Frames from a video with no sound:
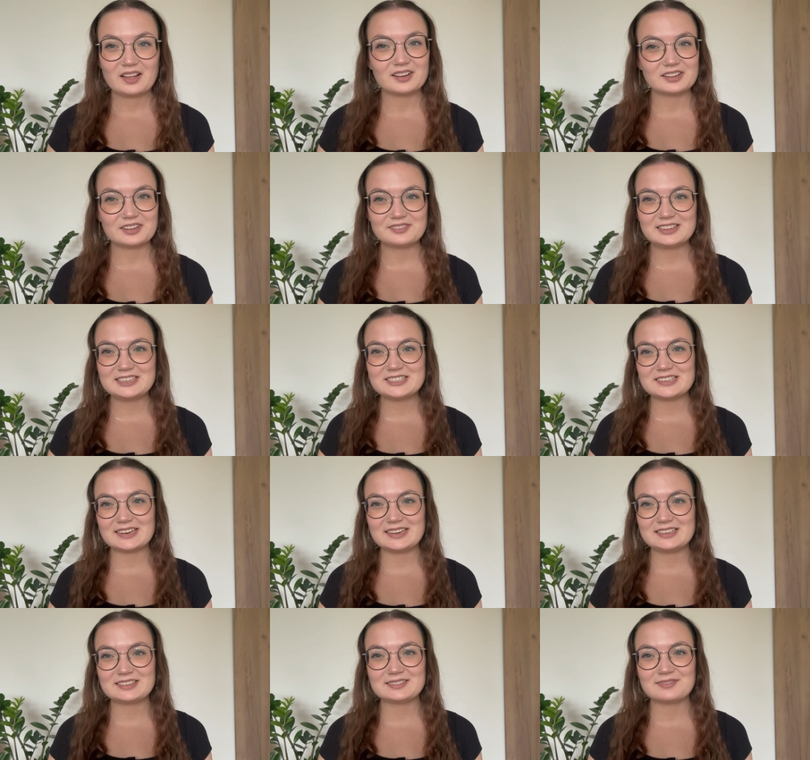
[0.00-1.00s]
I love this
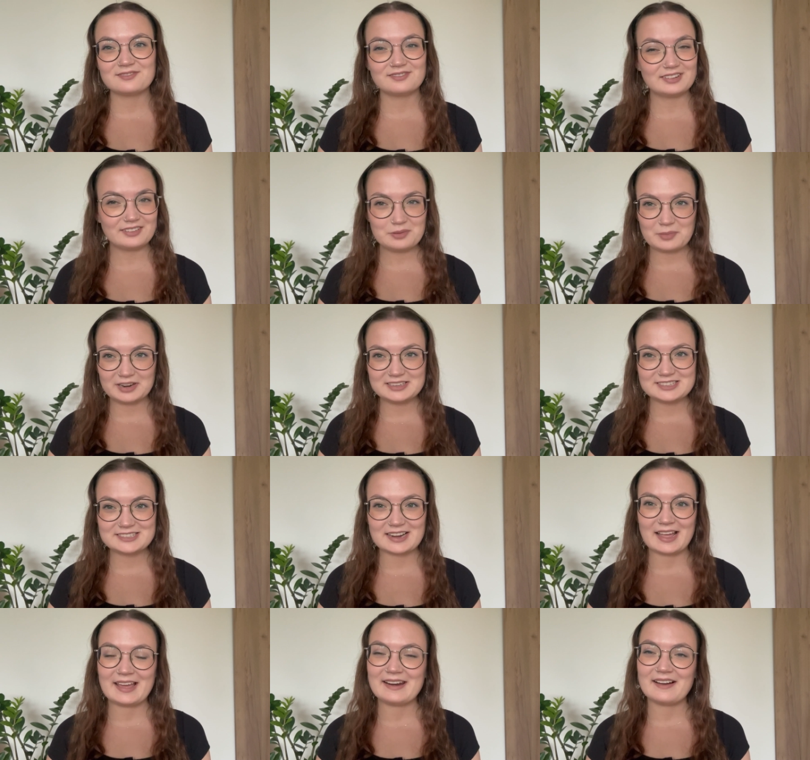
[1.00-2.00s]
shade very much,
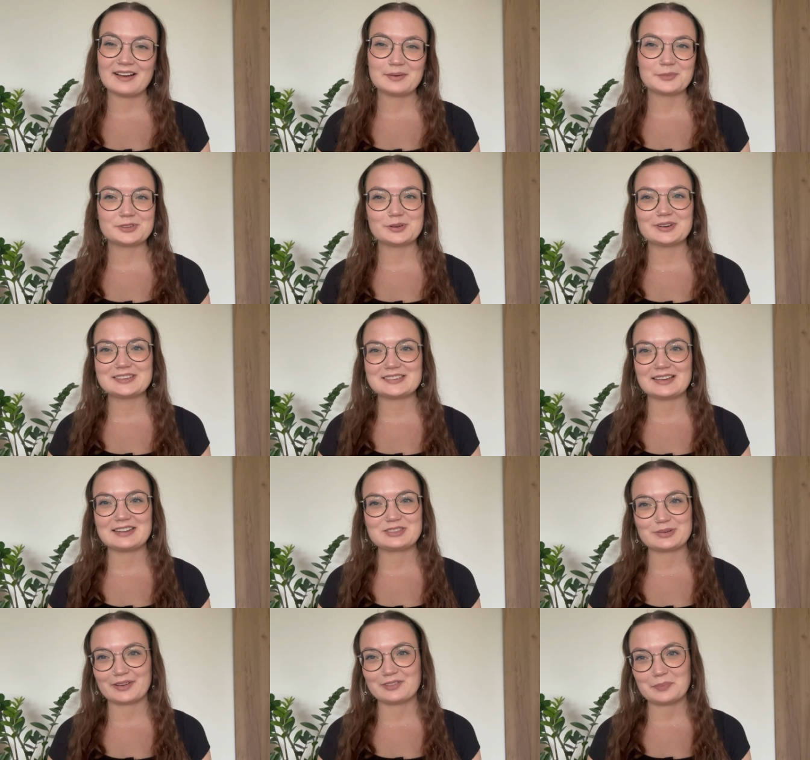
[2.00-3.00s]
and I'm so
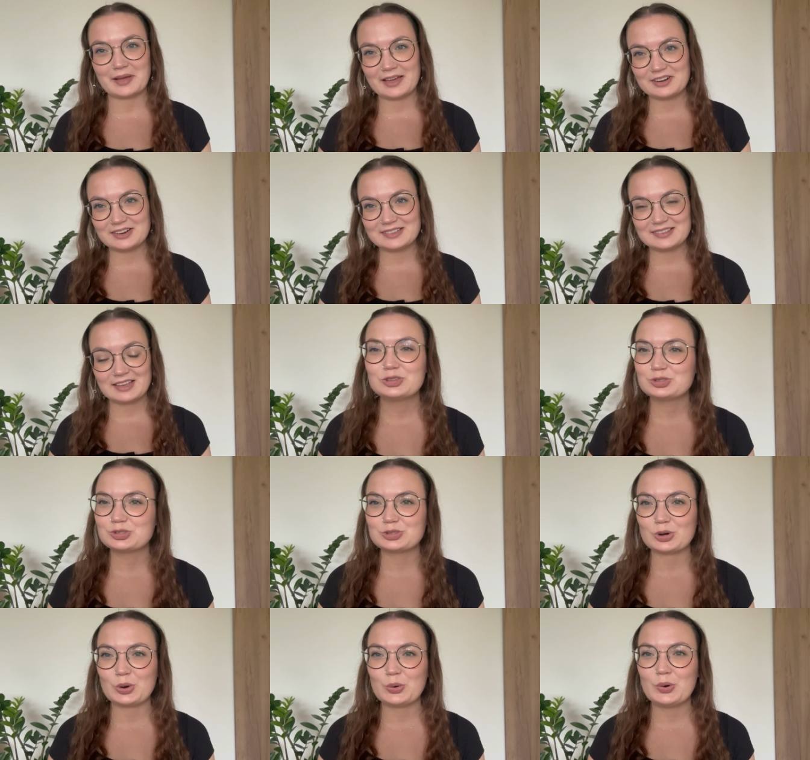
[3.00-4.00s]
excited to have a pan on it to
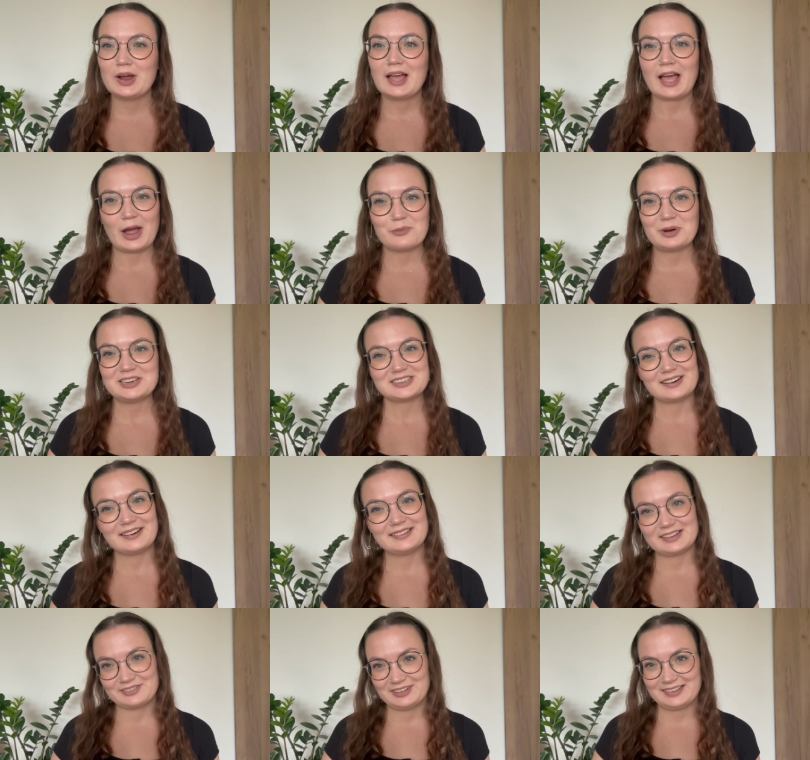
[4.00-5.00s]
show how much I
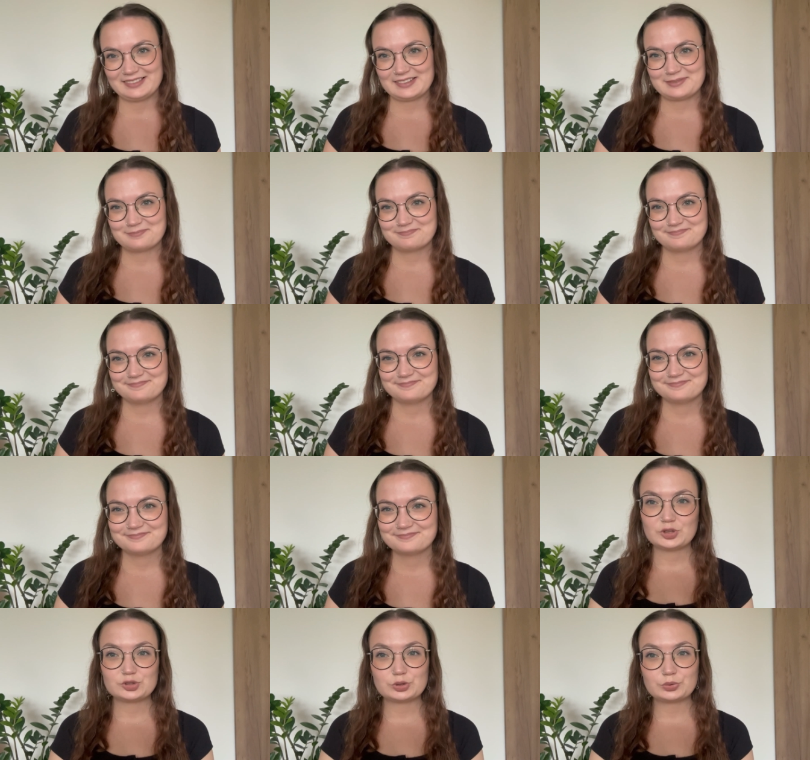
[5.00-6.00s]
love it.
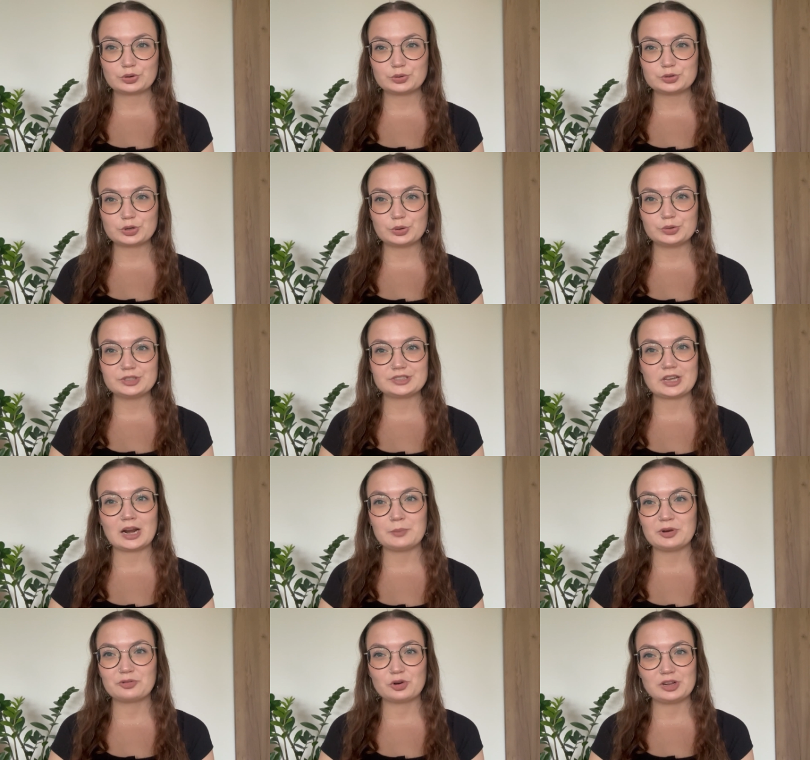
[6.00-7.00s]
So Rose Gold is gonna
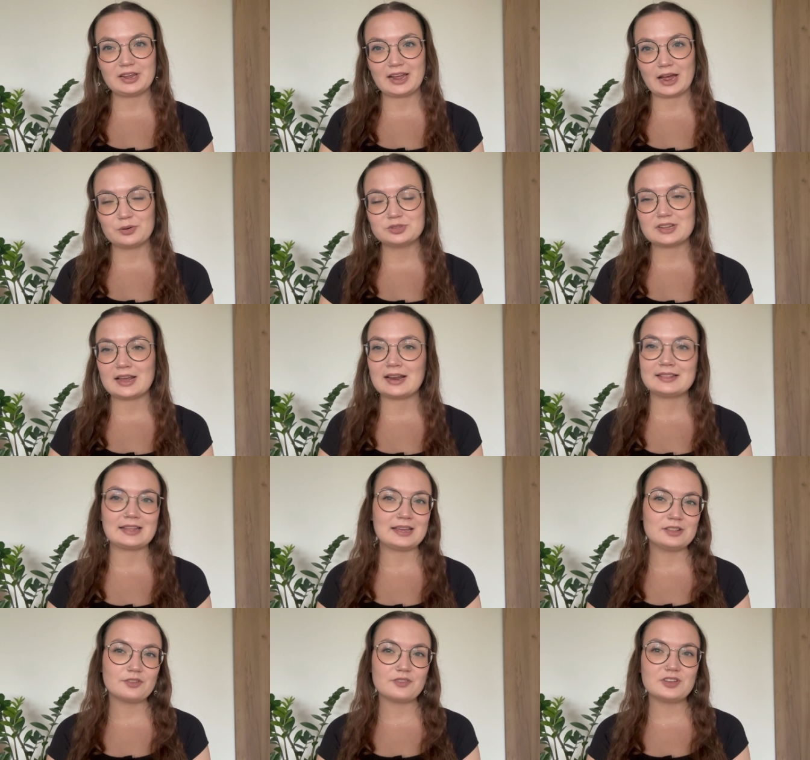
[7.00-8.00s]
be rolling out, and at the
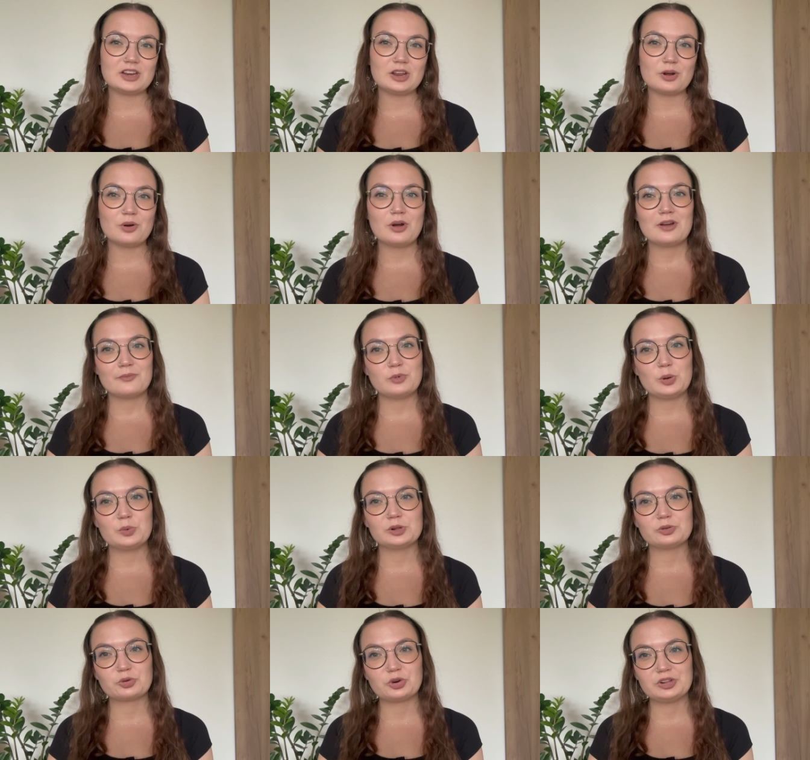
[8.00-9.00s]
end of the video, we
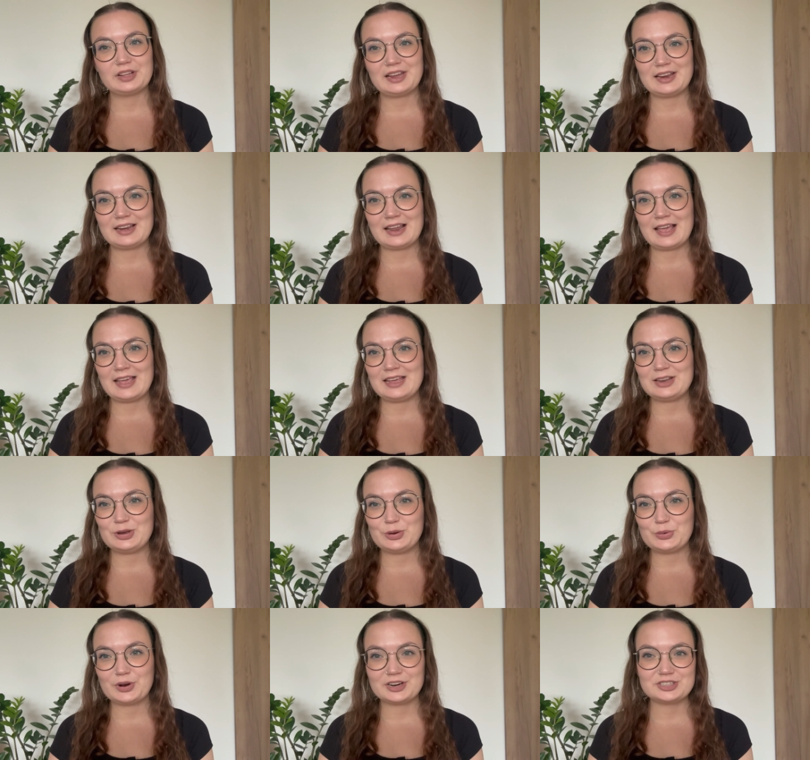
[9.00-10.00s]
will roll in a
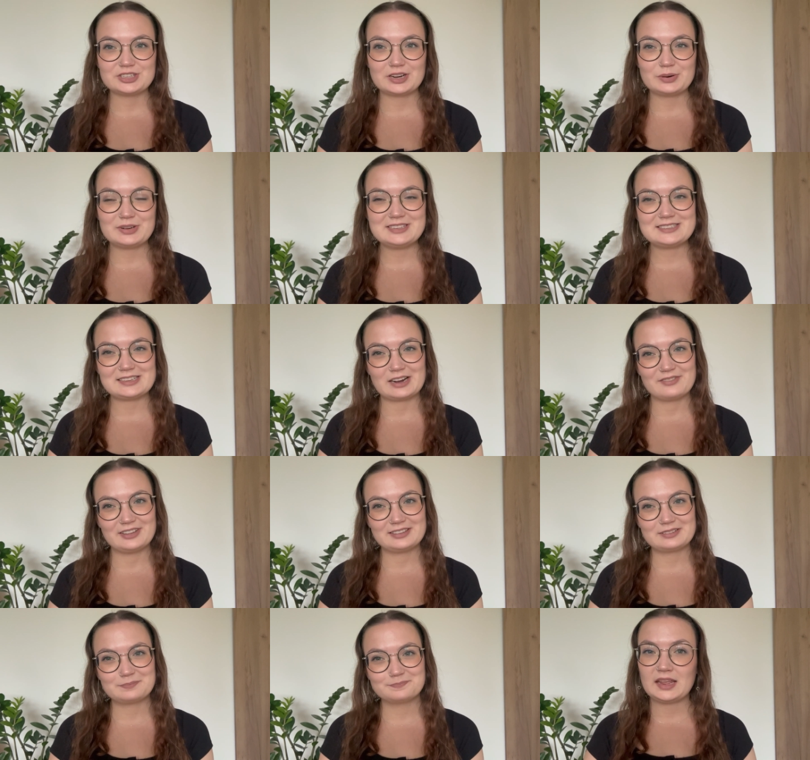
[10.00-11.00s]
new eyeshadow instead of
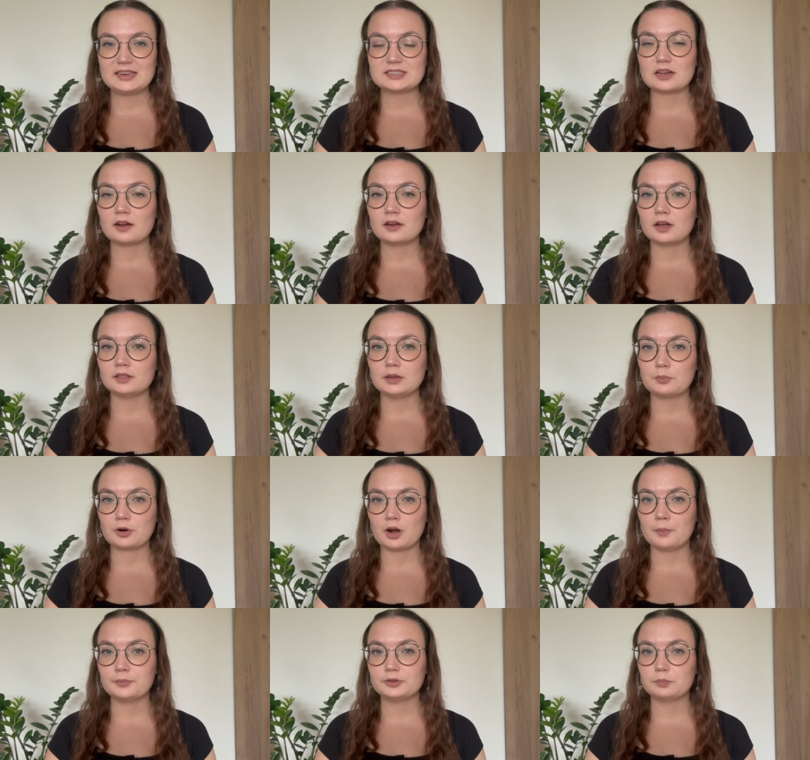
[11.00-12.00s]
it. Next, I got the
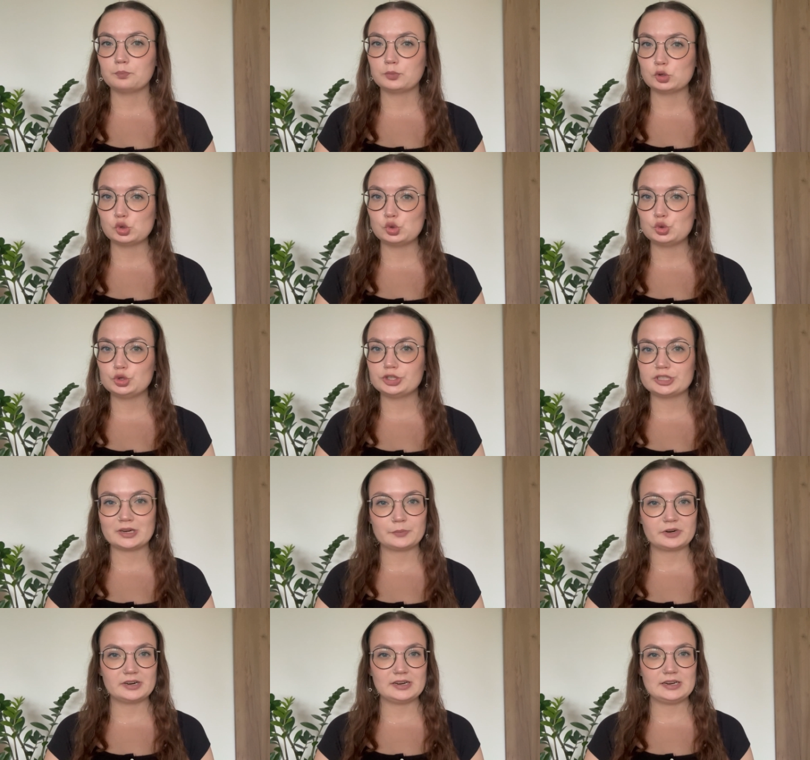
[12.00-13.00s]
prompt Blue
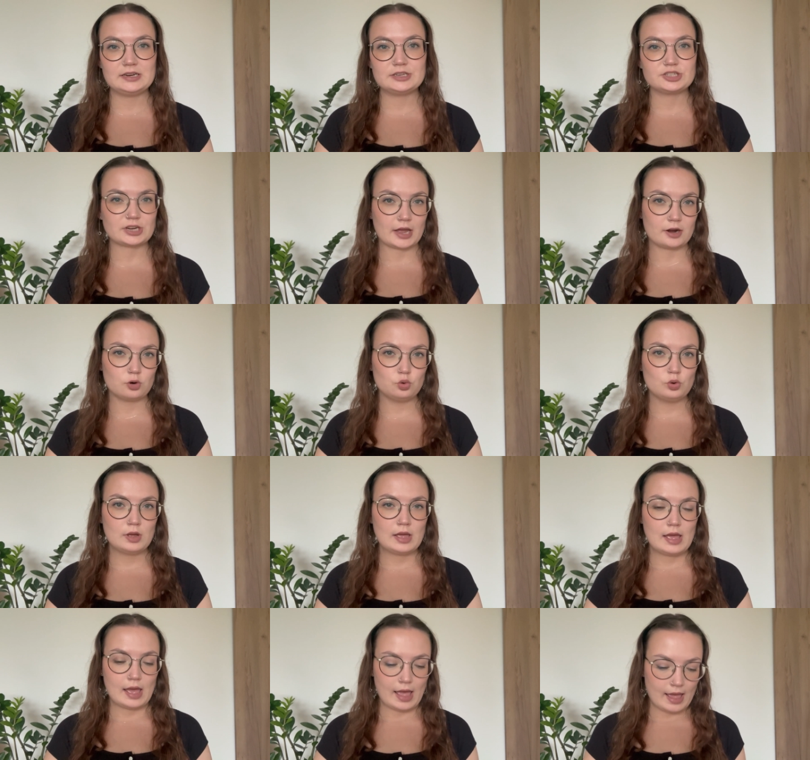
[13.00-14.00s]
Shimmery Shadow,
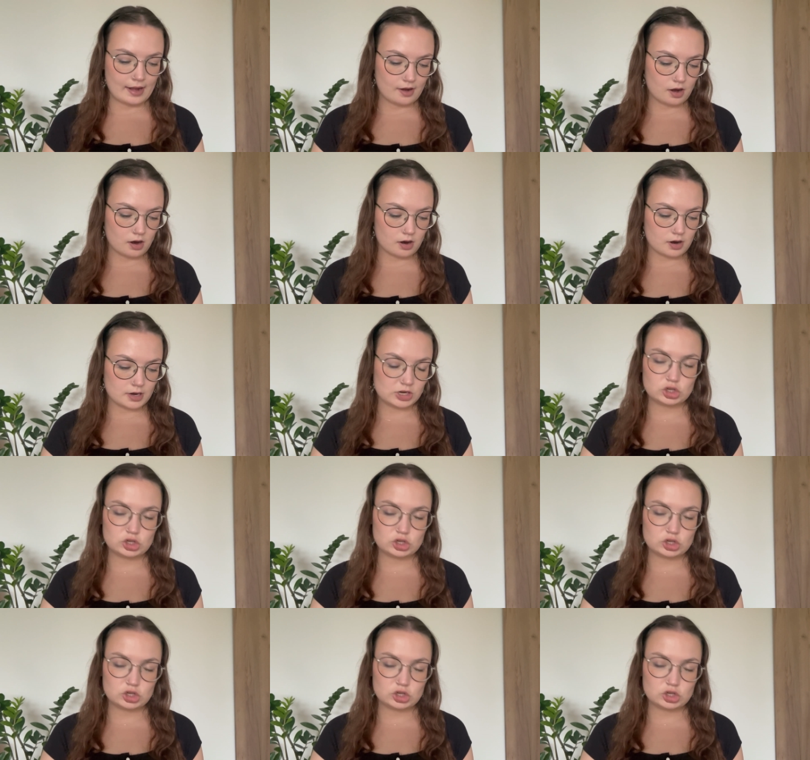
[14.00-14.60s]
and I